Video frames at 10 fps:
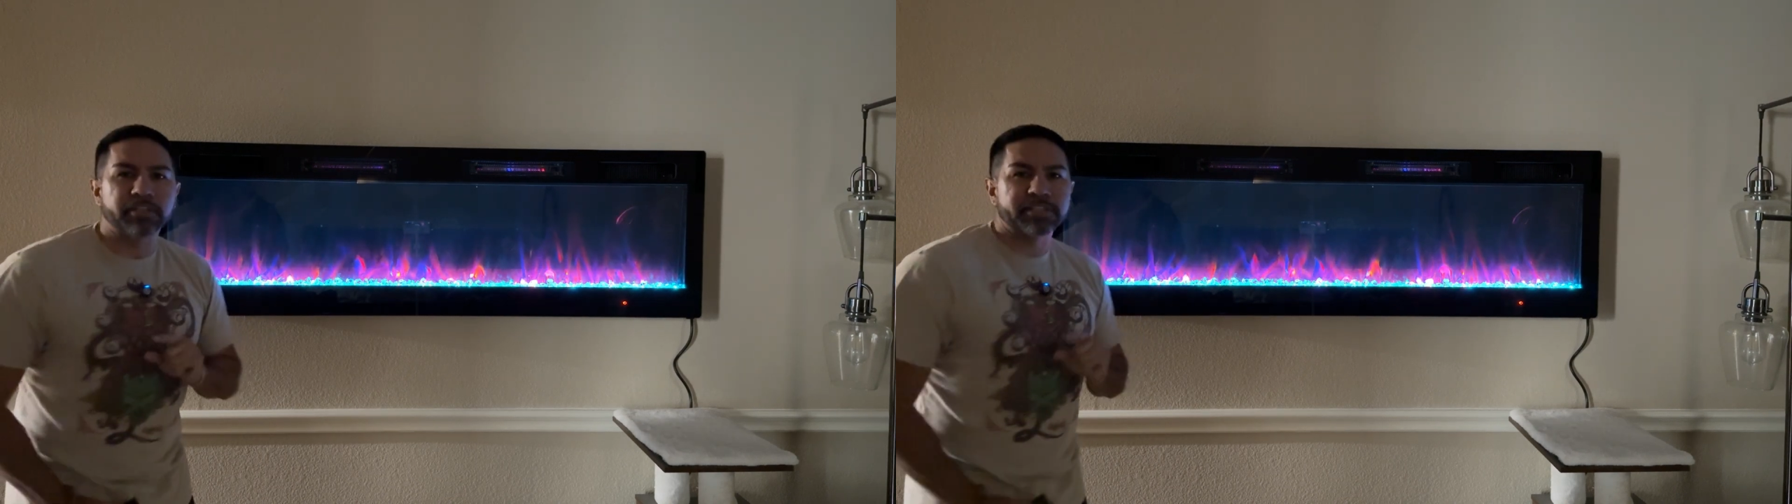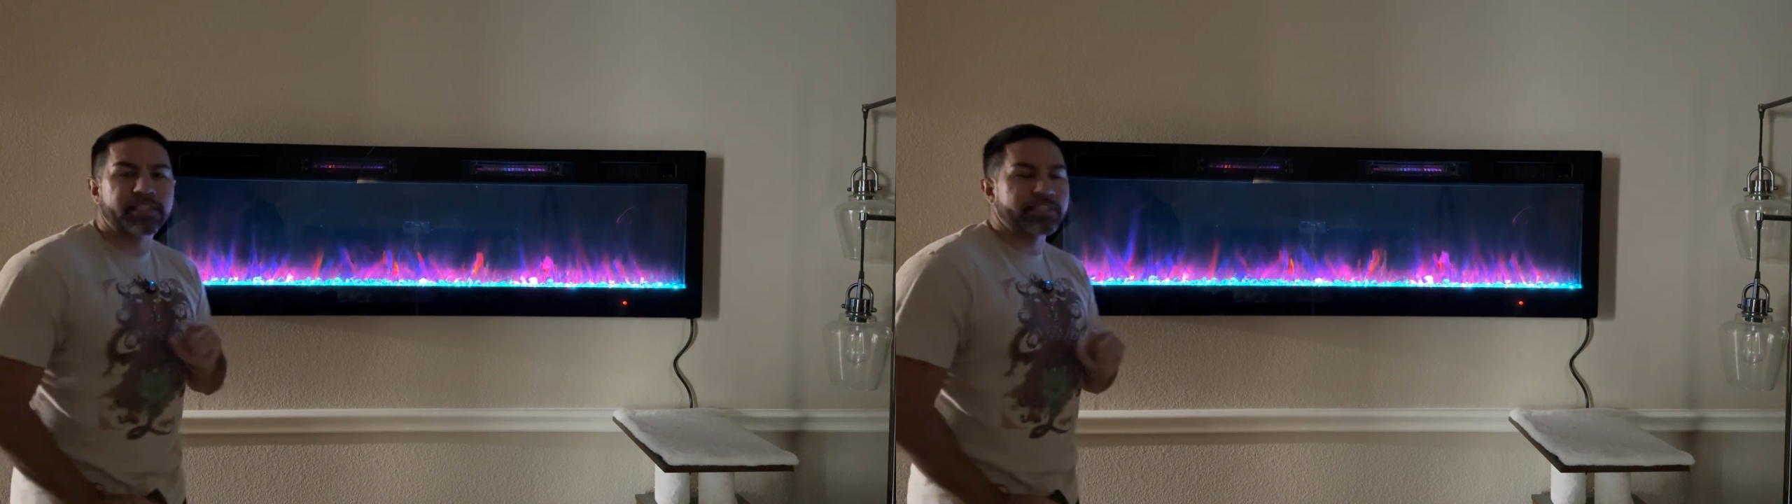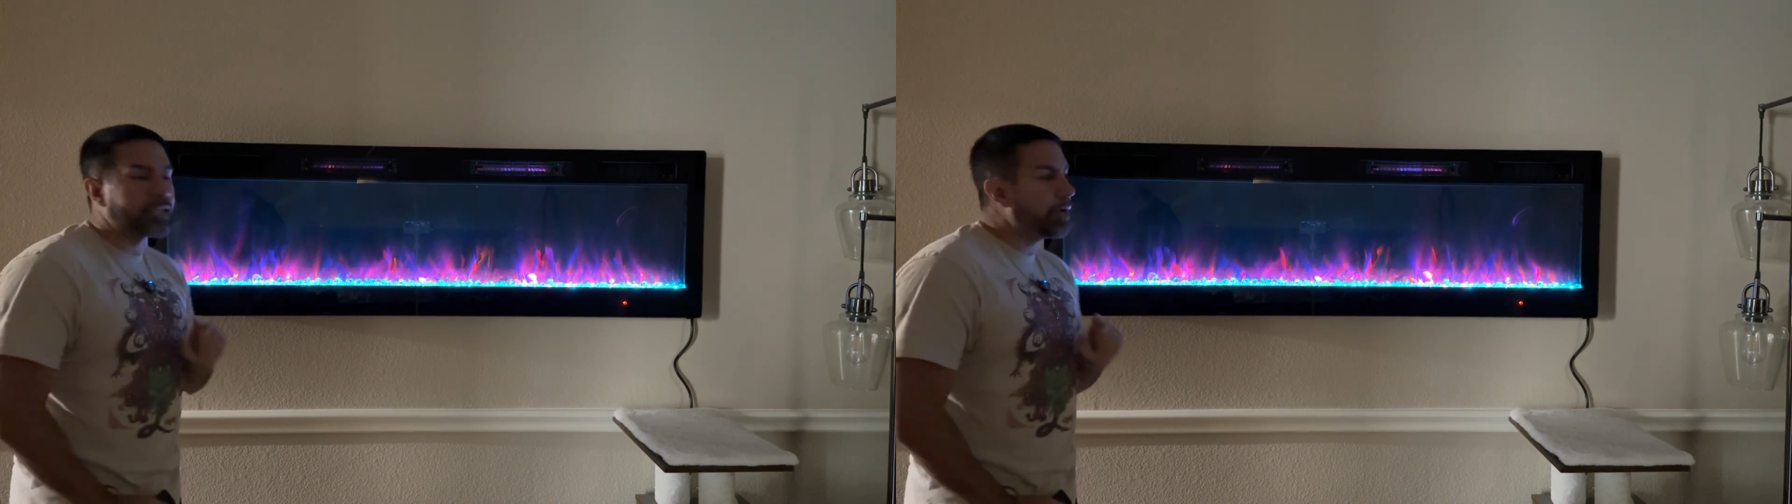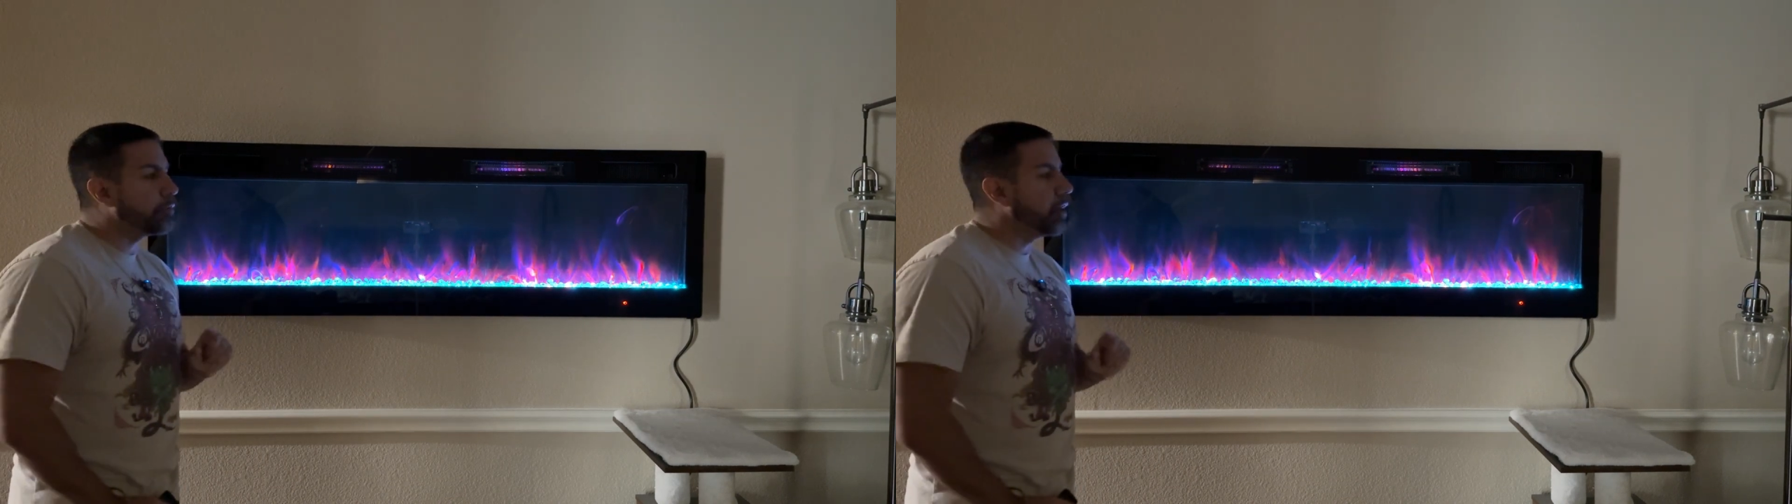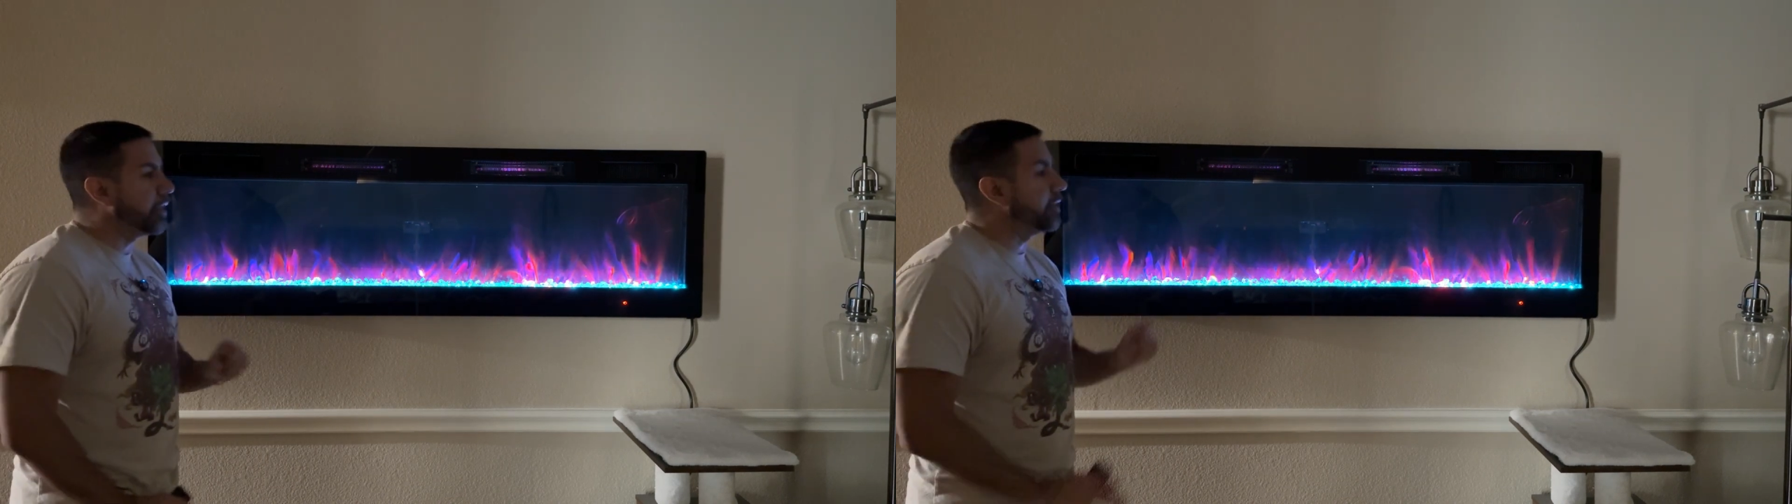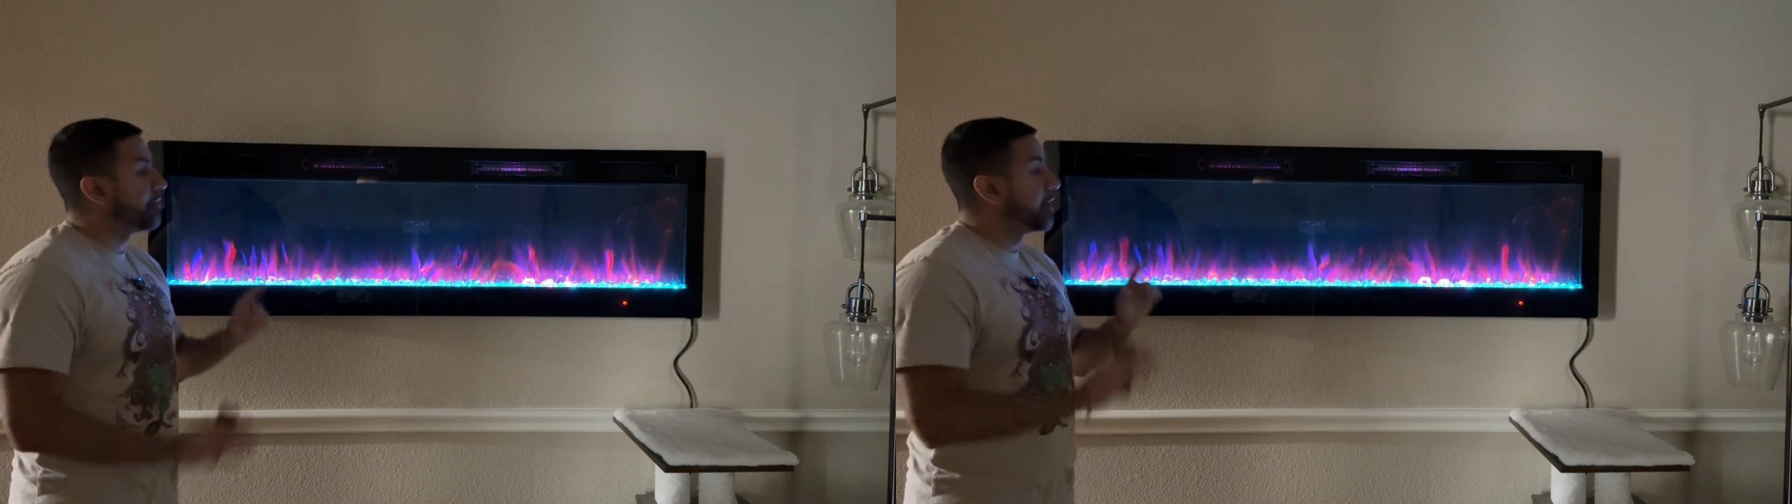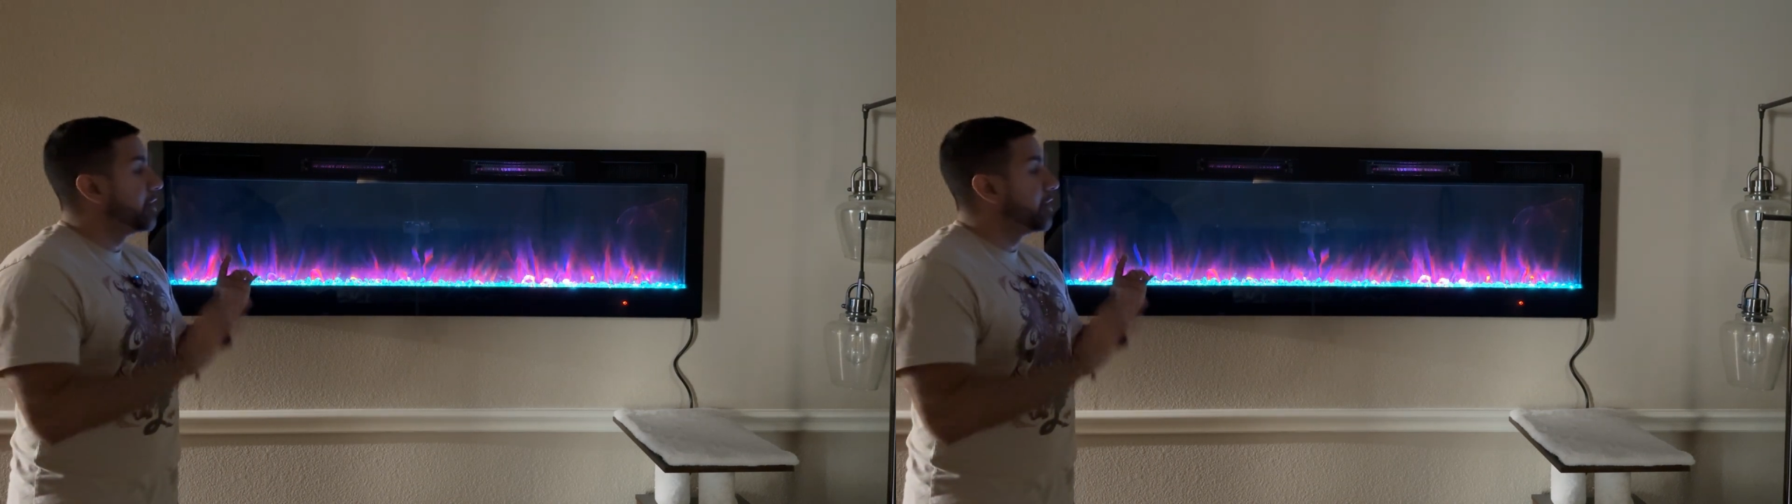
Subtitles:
You can set a timer on it